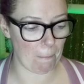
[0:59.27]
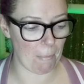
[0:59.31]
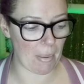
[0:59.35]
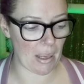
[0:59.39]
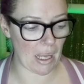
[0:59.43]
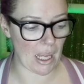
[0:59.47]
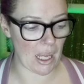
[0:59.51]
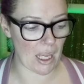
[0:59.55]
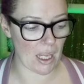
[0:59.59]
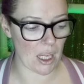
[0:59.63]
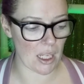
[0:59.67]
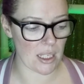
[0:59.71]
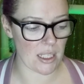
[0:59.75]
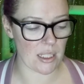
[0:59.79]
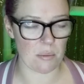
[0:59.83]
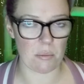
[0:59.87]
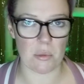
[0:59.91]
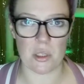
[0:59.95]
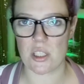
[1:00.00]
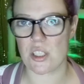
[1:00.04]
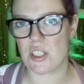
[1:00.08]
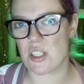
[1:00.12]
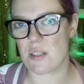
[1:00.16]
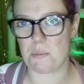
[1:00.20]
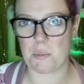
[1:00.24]
I didn't
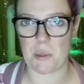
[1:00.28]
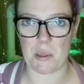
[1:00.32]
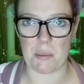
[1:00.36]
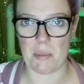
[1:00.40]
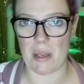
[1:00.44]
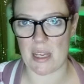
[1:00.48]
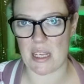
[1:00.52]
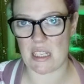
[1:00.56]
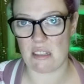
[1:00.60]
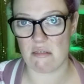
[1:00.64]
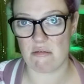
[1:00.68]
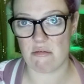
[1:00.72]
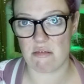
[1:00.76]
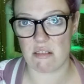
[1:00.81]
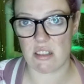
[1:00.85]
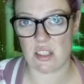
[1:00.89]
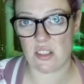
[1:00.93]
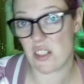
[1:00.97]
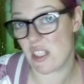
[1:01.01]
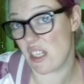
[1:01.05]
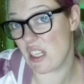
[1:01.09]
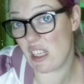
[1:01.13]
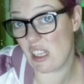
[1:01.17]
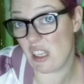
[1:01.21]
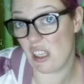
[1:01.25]
want to just be me
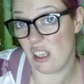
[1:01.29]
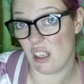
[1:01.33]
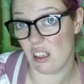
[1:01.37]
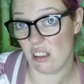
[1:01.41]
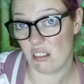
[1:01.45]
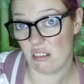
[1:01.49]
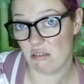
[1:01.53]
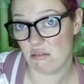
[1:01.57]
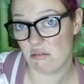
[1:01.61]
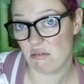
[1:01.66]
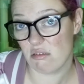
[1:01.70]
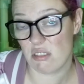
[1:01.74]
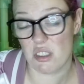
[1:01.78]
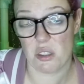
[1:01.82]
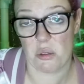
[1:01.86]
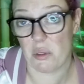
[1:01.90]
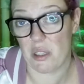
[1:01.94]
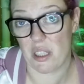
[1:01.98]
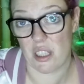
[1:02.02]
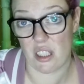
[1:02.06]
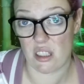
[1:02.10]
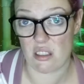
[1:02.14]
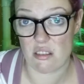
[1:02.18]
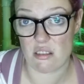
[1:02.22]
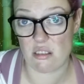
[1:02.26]
sitting here
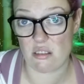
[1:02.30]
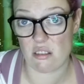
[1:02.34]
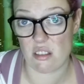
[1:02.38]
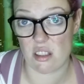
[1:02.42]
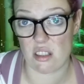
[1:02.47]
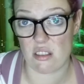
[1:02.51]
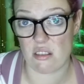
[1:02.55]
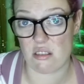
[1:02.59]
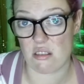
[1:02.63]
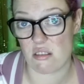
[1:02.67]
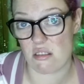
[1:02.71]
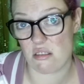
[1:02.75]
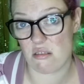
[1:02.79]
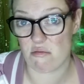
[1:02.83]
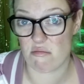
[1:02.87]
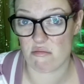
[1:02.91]
doing this because